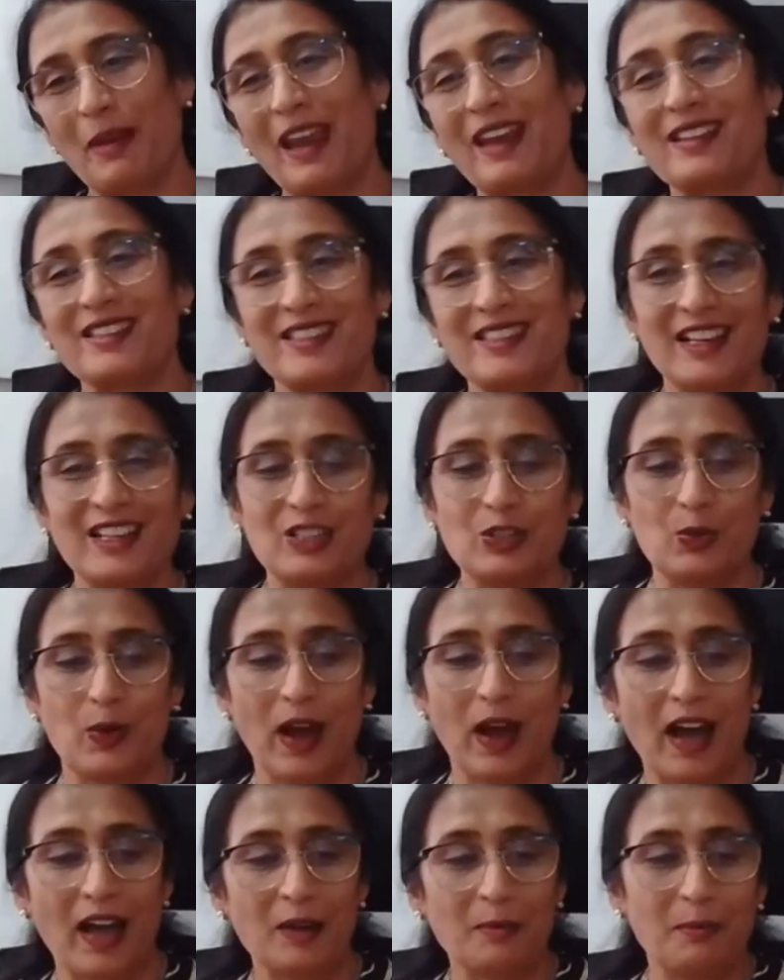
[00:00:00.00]
Excel to
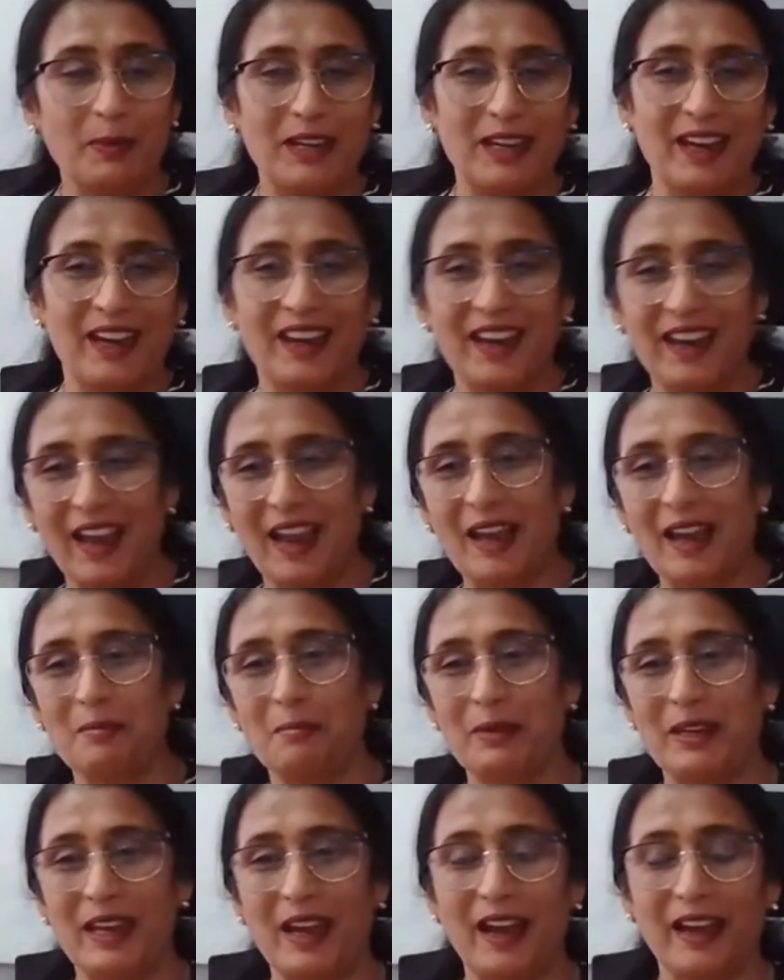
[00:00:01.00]
RPA and
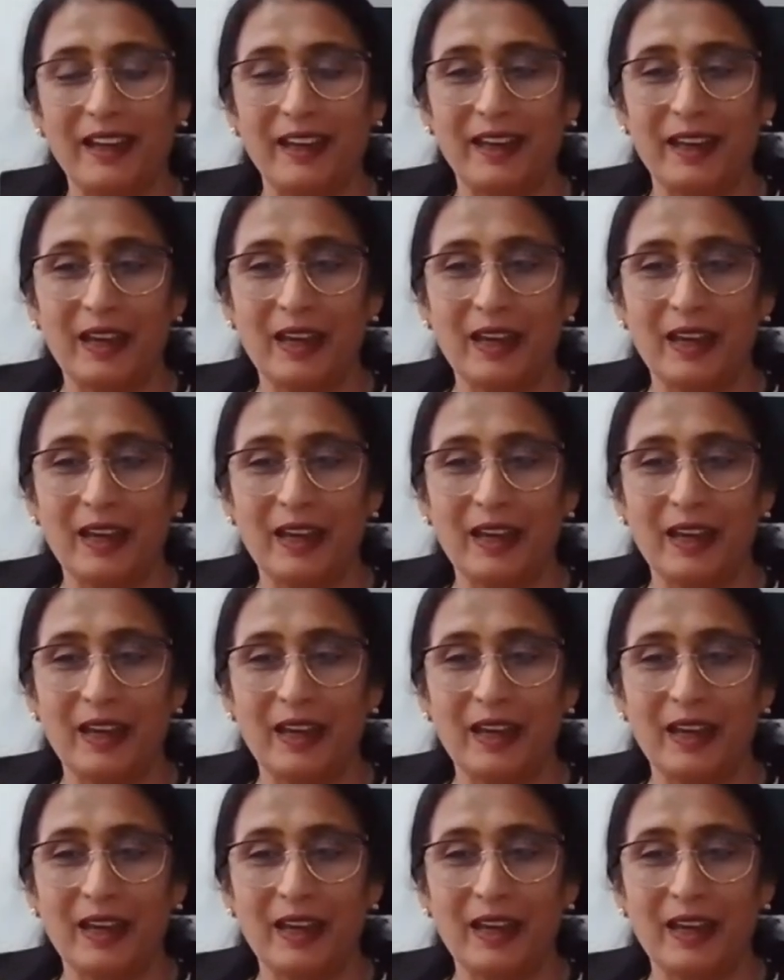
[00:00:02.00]
BI.